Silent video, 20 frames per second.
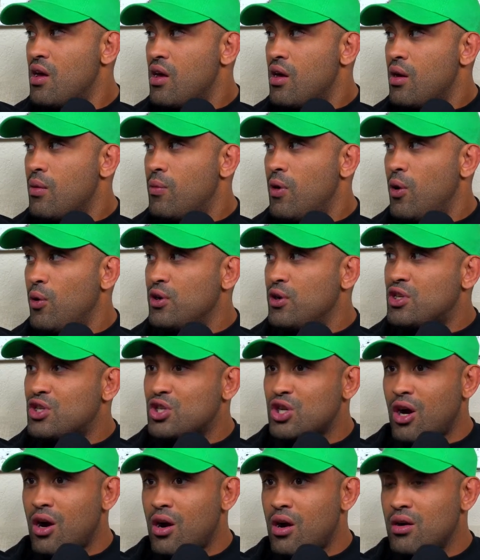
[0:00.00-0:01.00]
But with
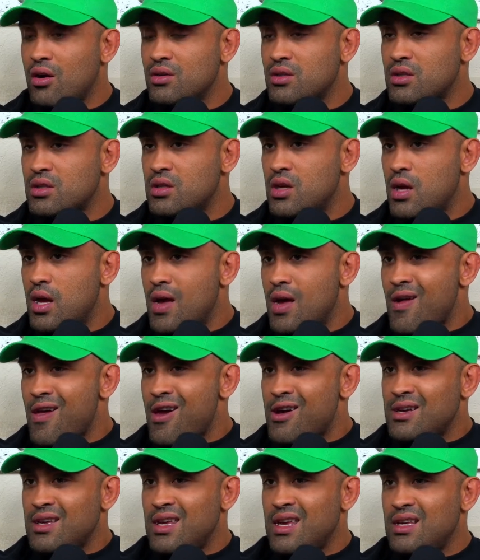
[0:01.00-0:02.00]
Charles,
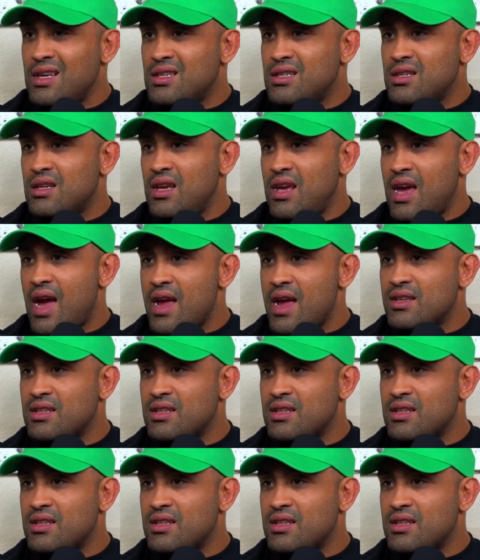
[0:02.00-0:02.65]
he's yes,